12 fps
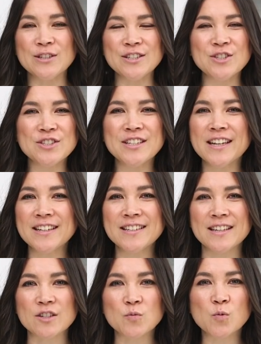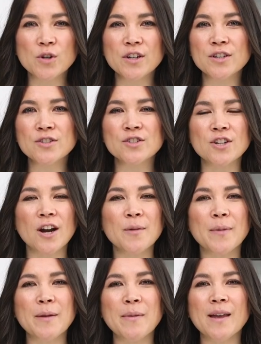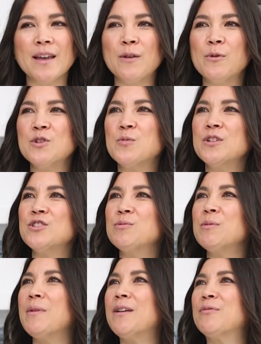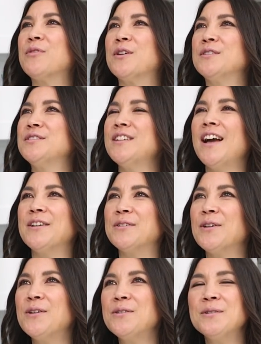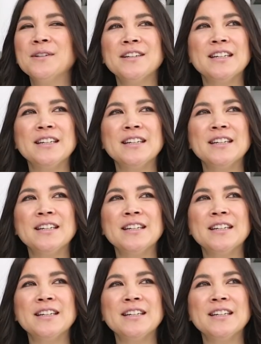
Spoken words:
let's just get into this. We're gonna start by making, which one should we make first? I don't know,